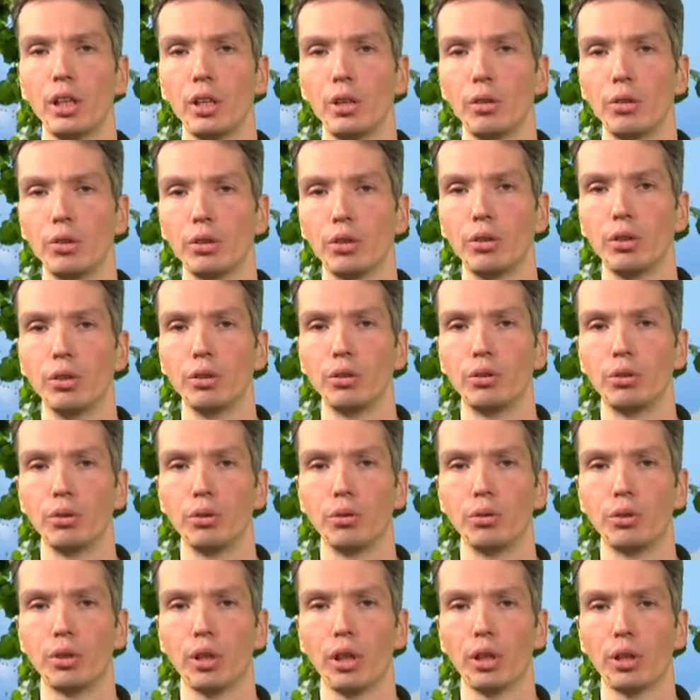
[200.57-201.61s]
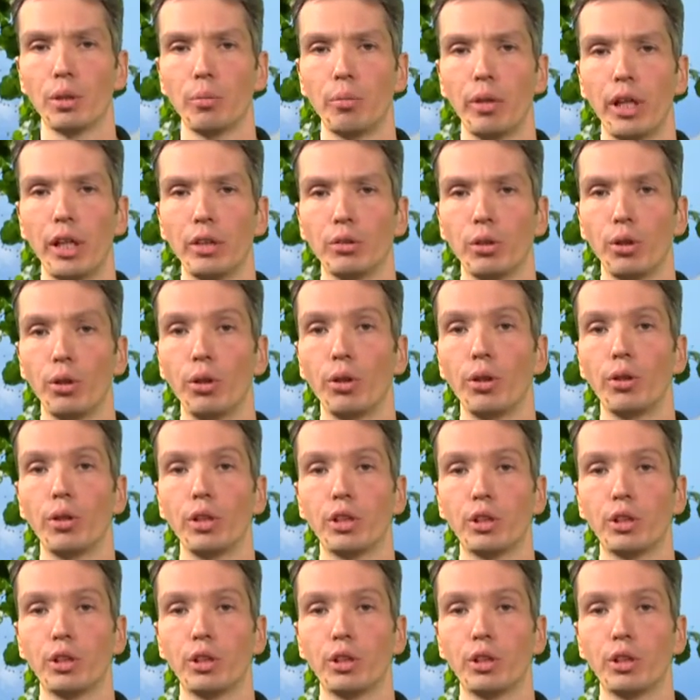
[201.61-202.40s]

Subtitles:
who is going to talk about her